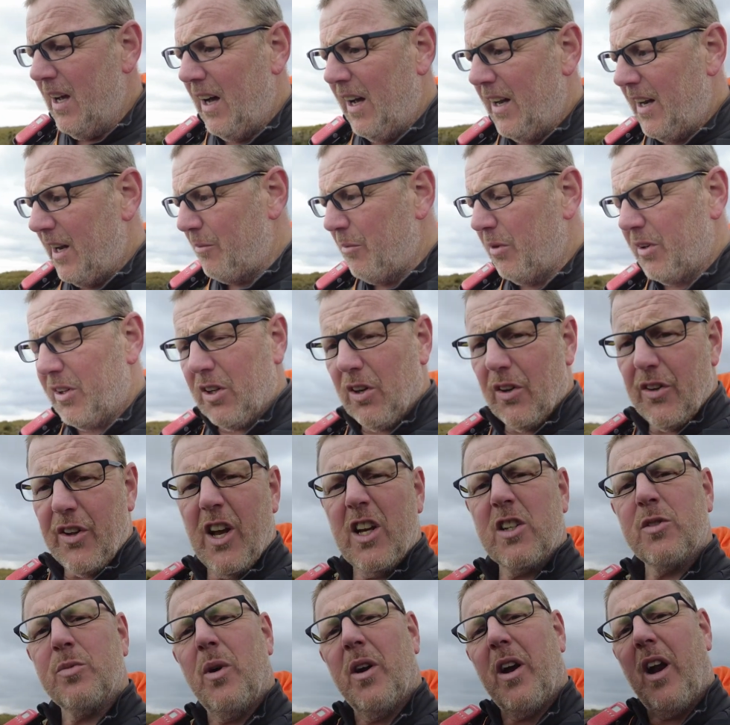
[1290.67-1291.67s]
And then we've got
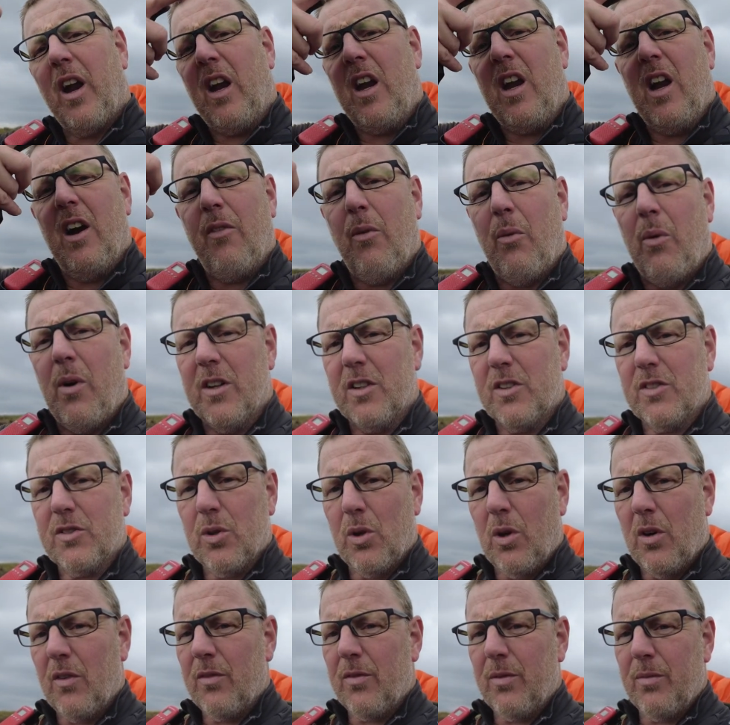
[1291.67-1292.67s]
this one and the other one
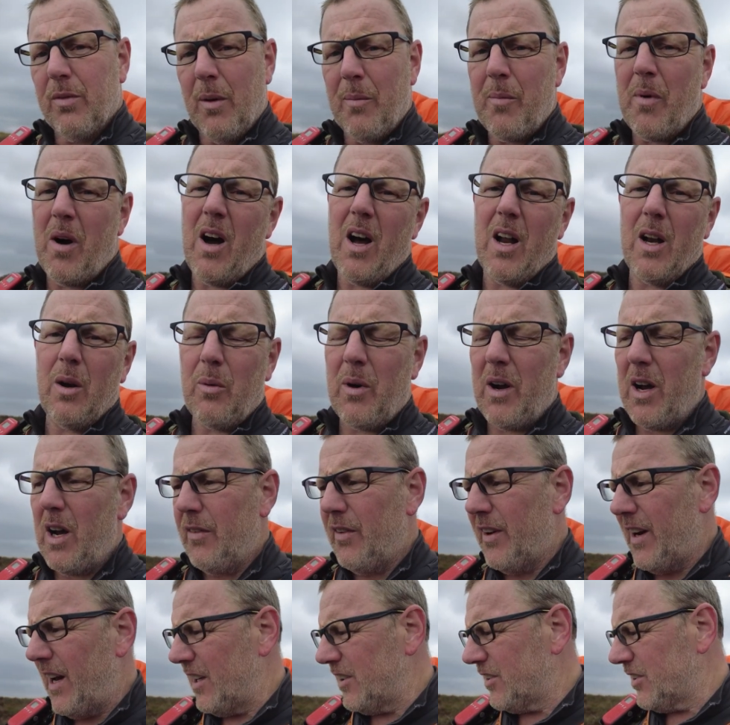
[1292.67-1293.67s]
sort of a mile away
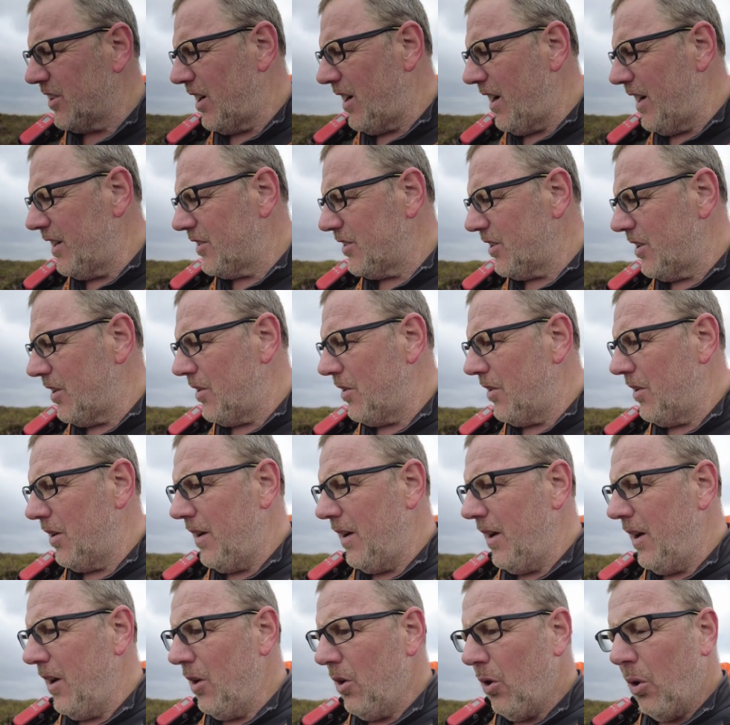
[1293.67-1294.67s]
over that side. So
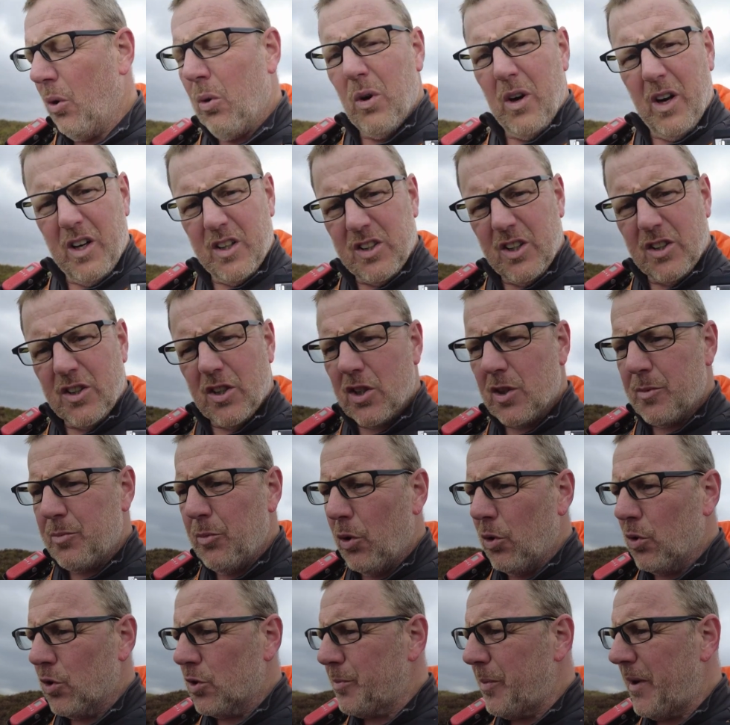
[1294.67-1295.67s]
all in such a
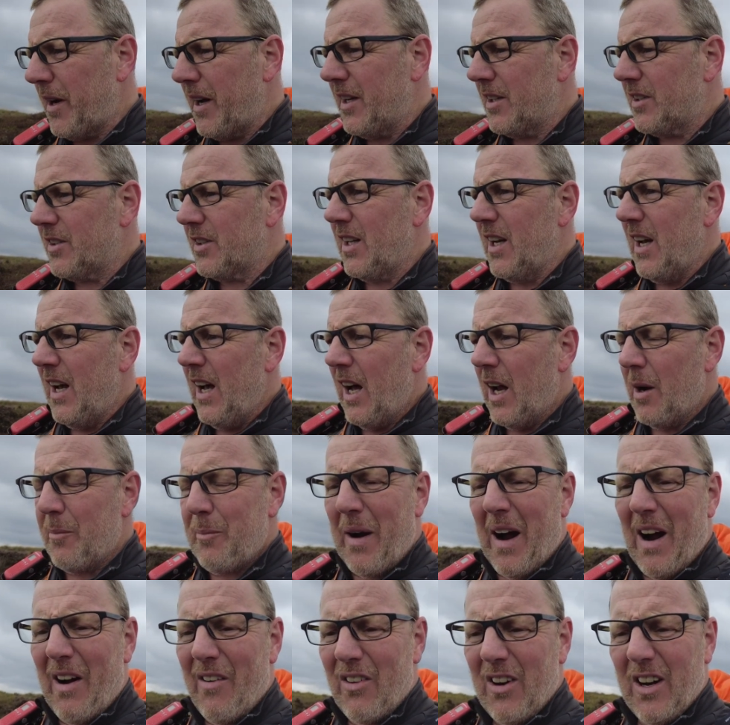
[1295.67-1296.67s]
small space.
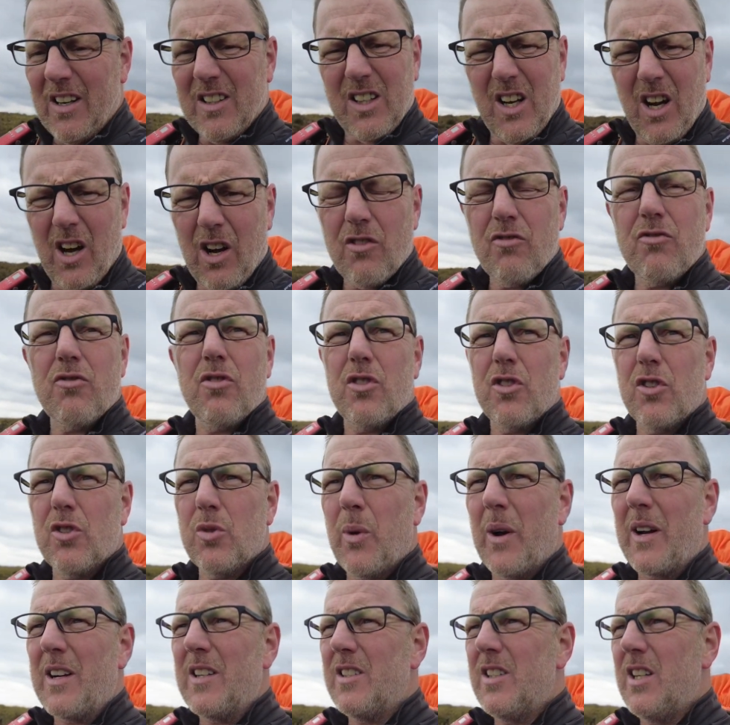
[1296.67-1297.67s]
Apparently there's
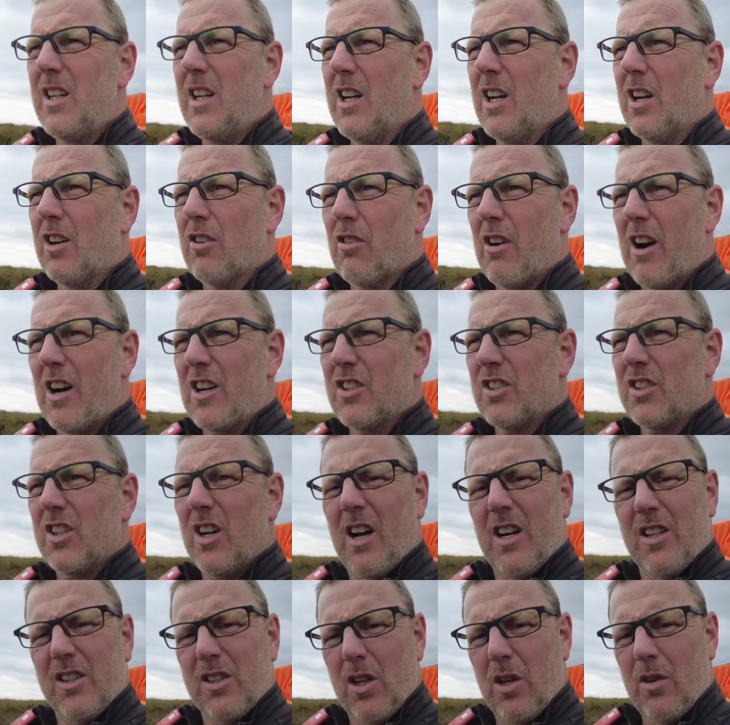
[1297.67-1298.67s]
120 crash
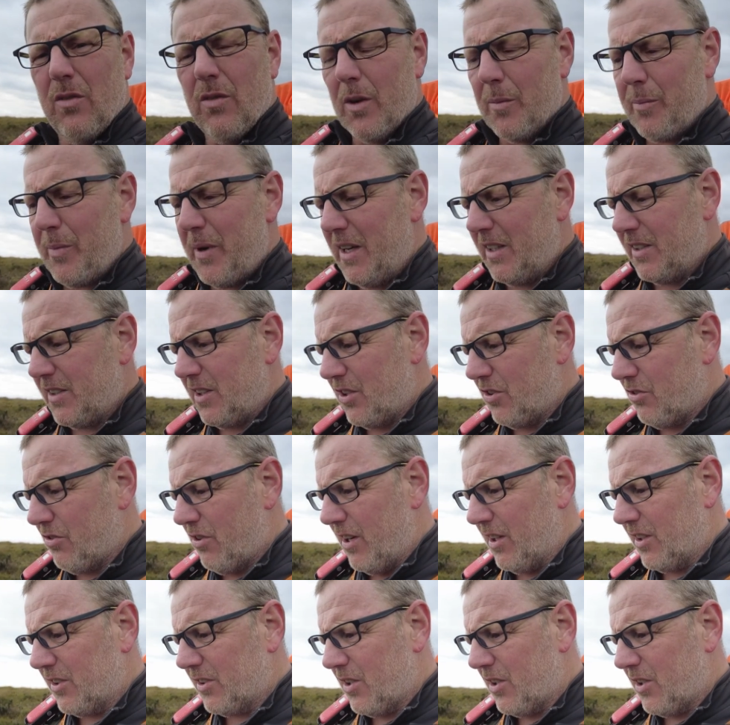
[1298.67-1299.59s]
sites over the Peak District.